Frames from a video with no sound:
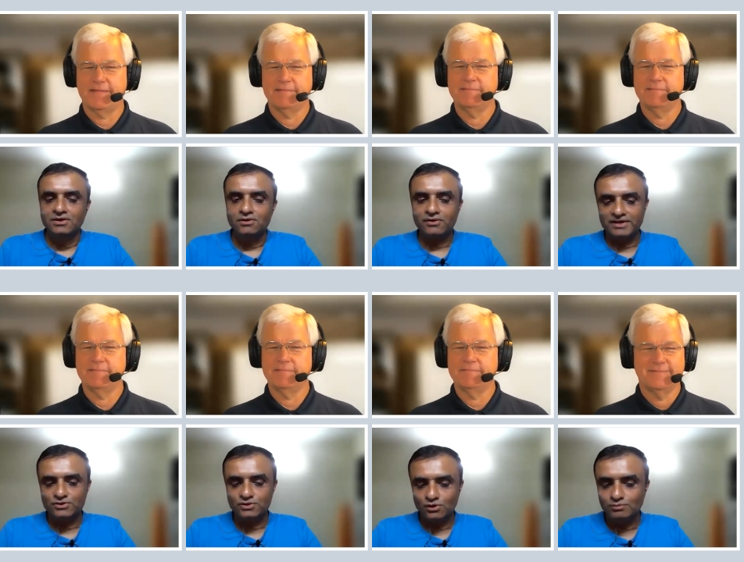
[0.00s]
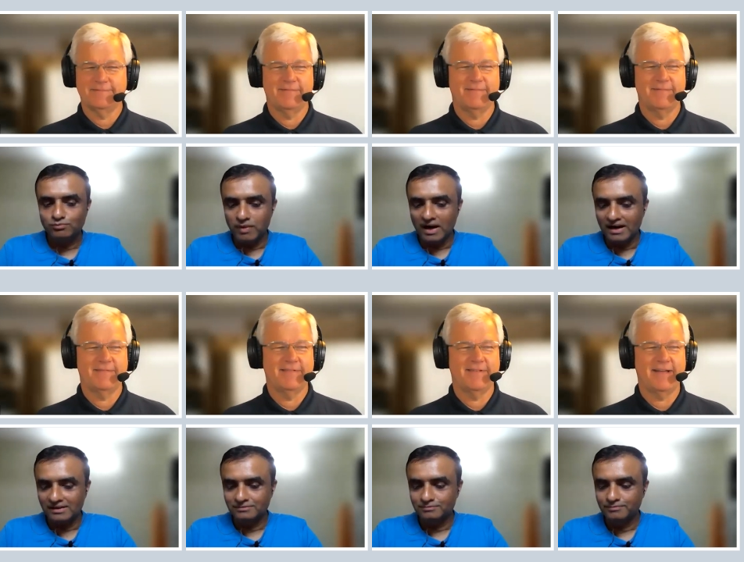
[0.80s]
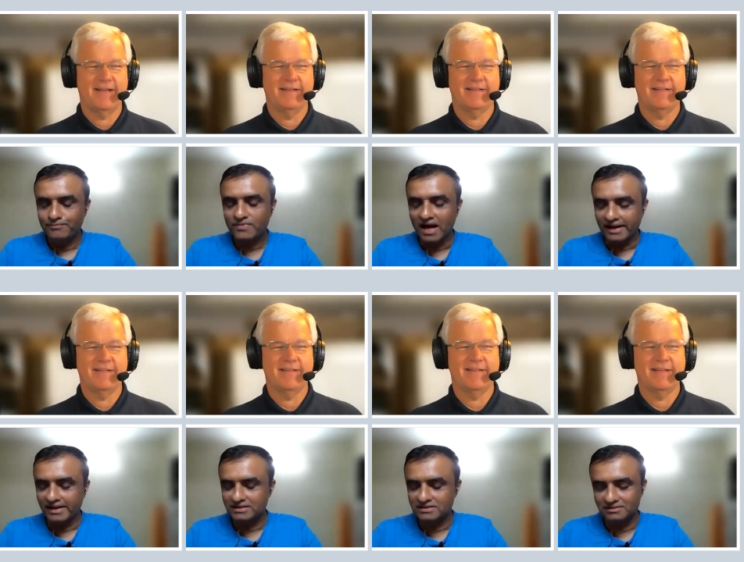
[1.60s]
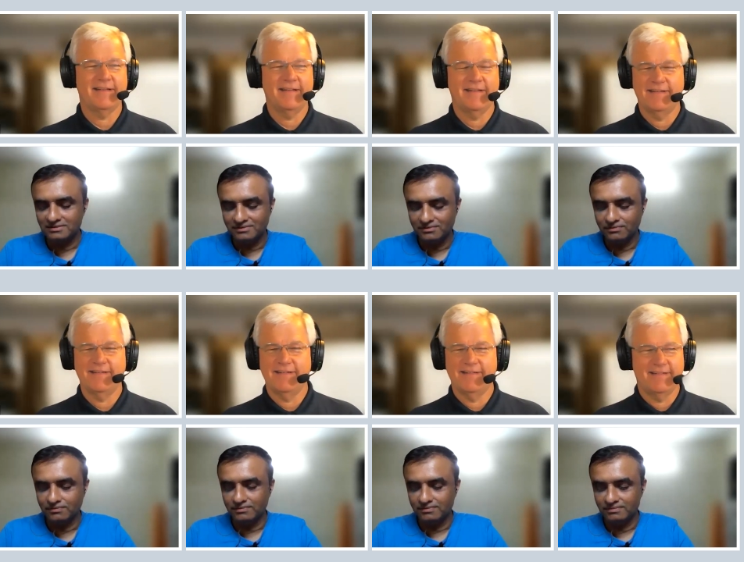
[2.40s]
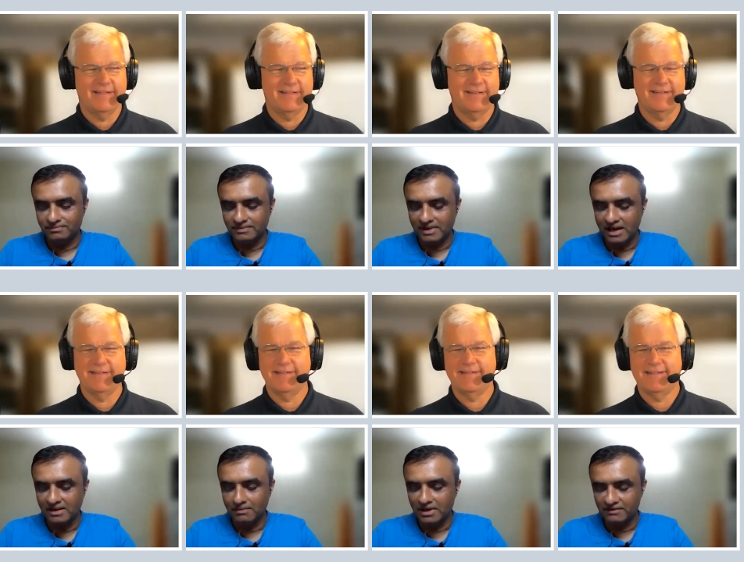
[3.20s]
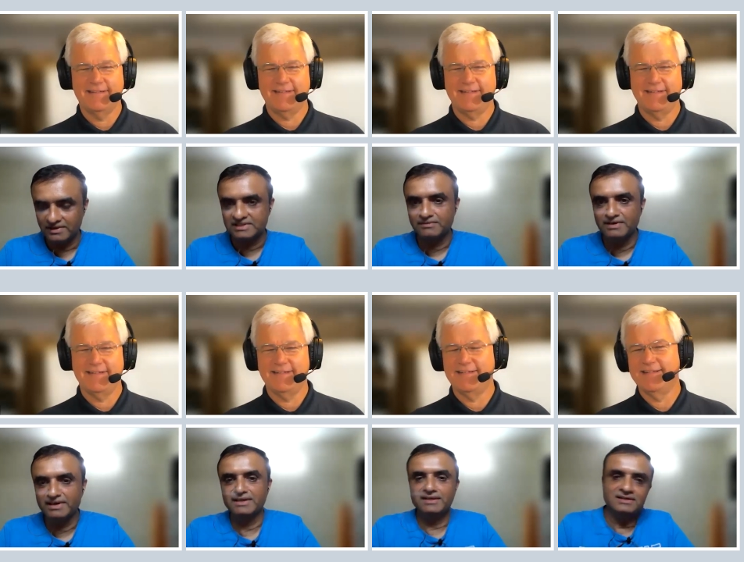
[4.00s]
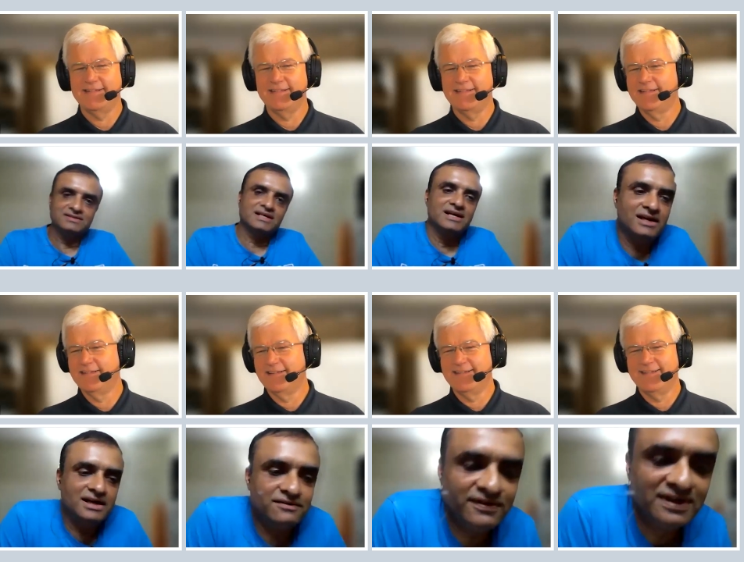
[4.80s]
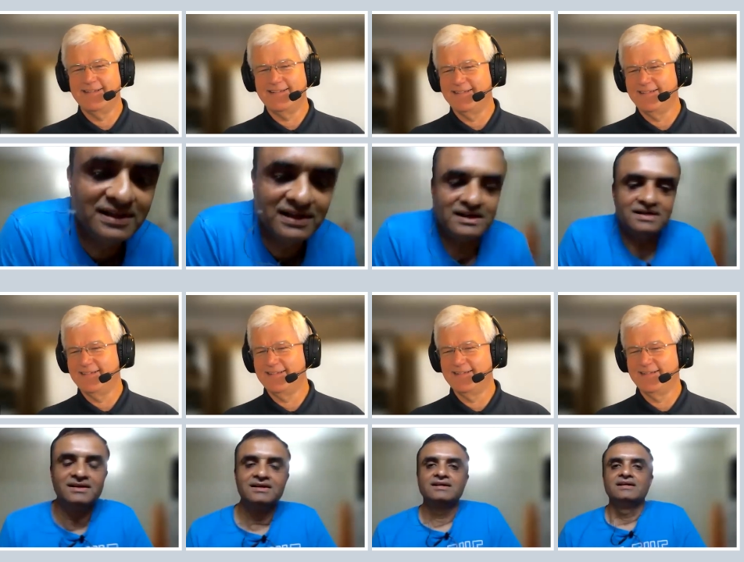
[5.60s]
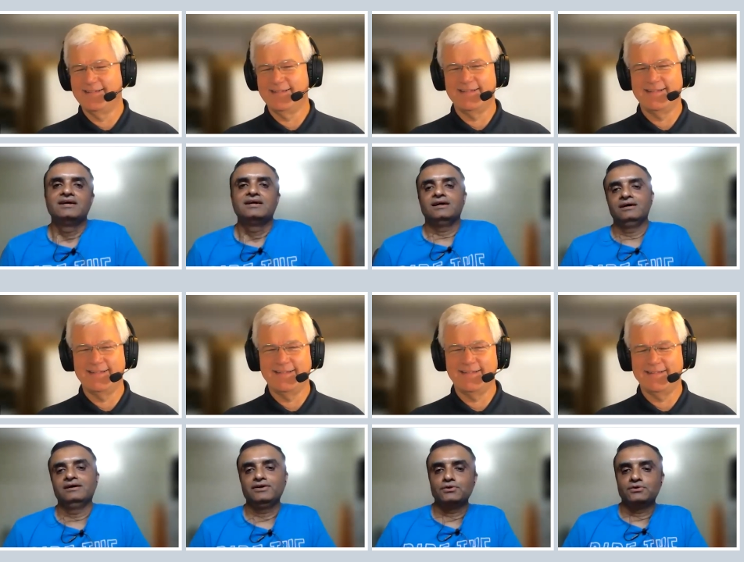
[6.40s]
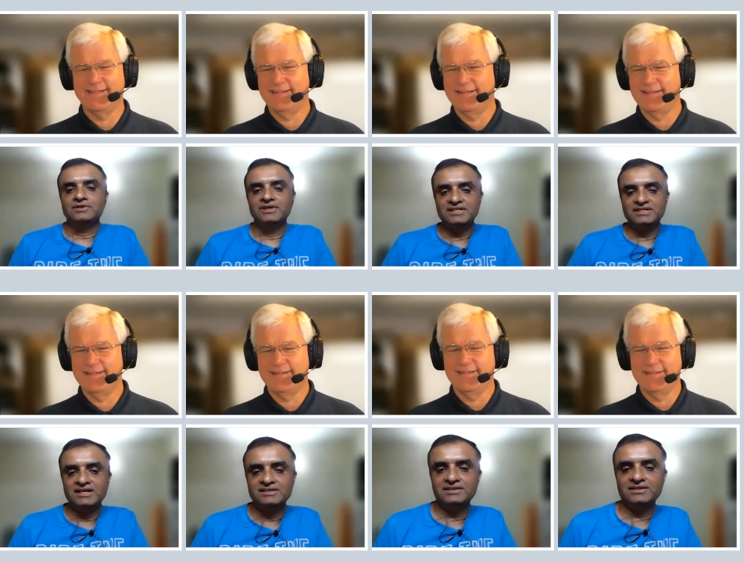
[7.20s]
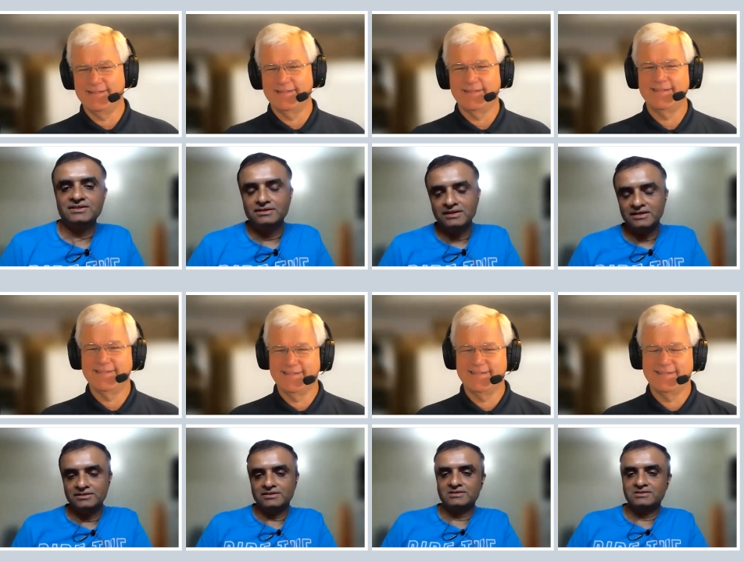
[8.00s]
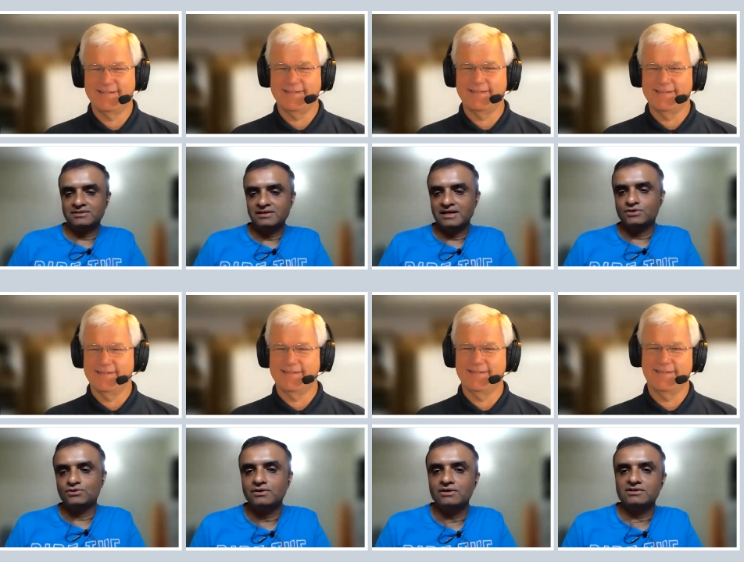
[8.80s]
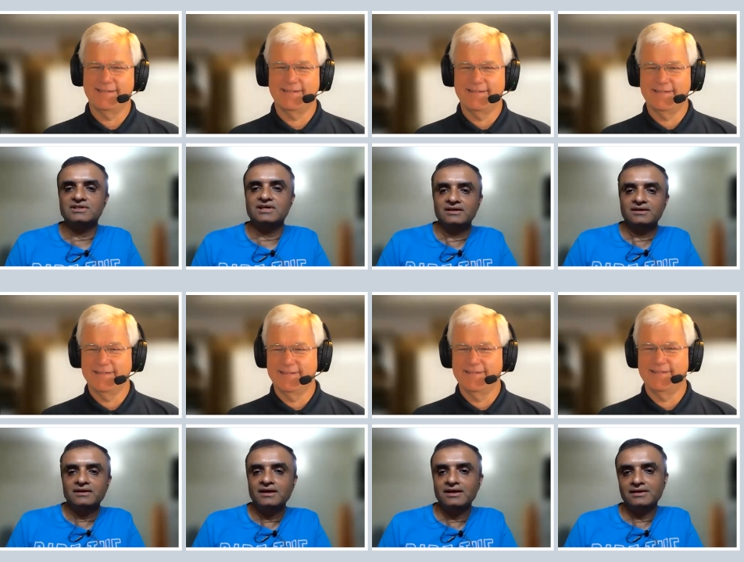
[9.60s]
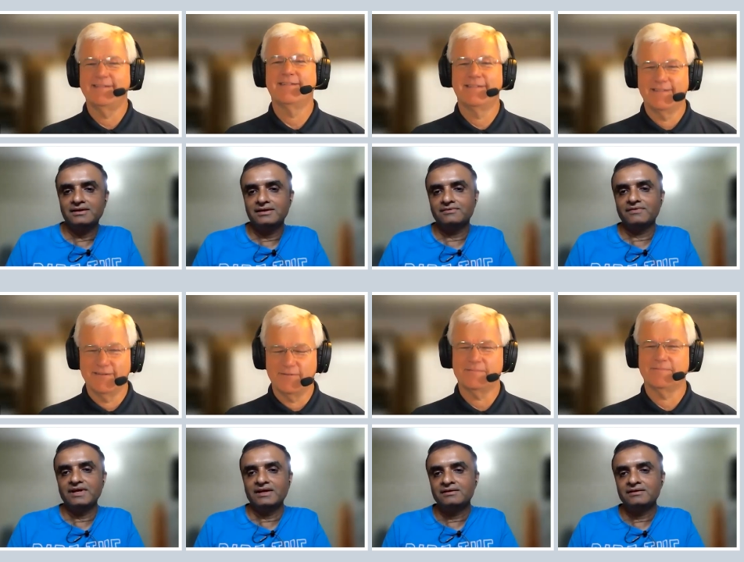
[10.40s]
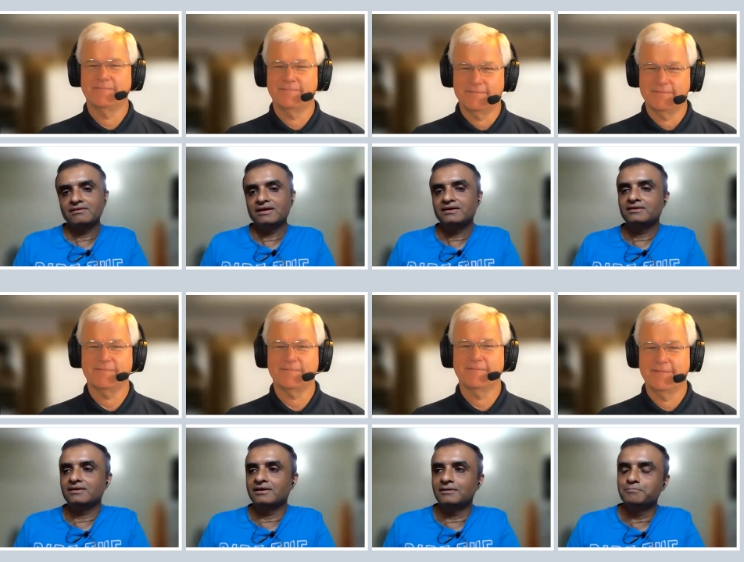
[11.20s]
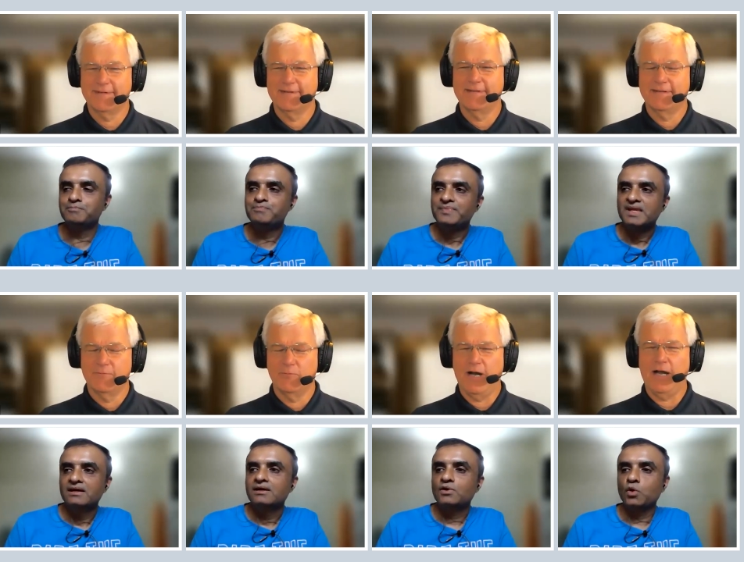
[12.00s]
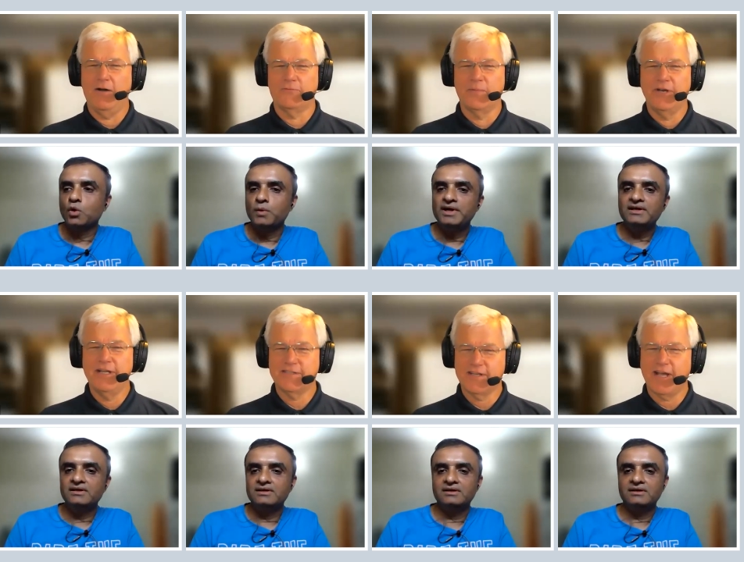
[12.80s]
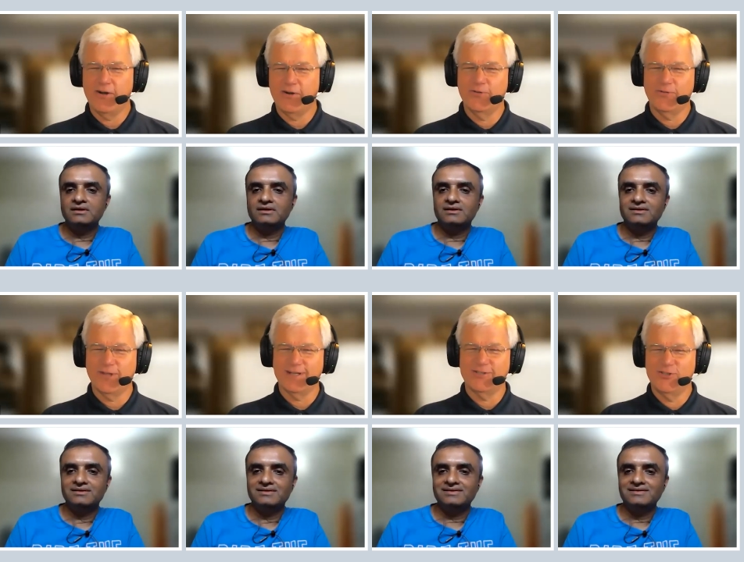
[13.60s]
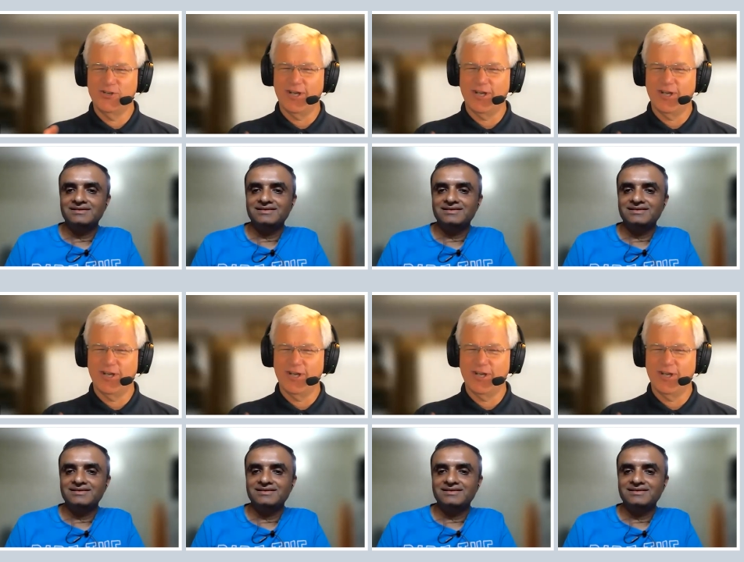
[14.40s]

Speaker 1: Okay. So uh, I guess even after 17 years, I, I feel that, uh, you know, the digitization has just actually got started in, in a way, right? Um, COVID. Wow,
Speaker 2: from an insider, you think